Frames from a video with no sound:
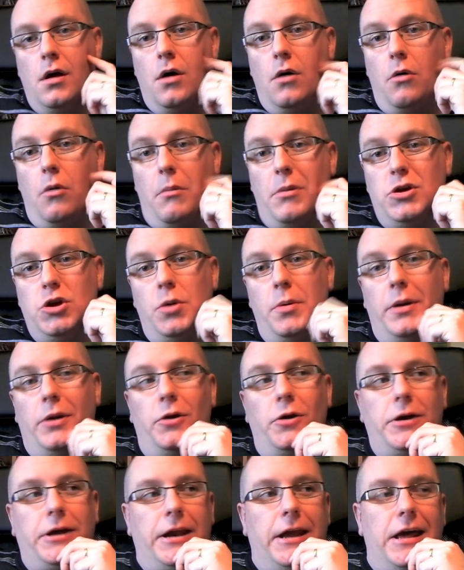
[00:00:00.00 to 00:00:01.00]
Well, my new way of
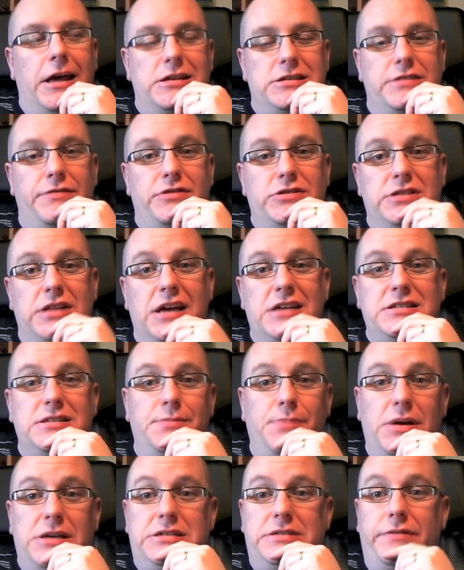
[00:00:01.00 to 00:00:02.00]
looking at it is if it's less than
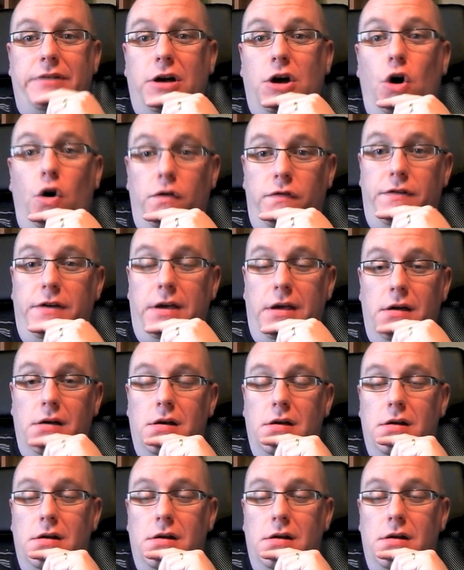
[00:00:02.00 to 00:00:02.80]
the price of a coffee,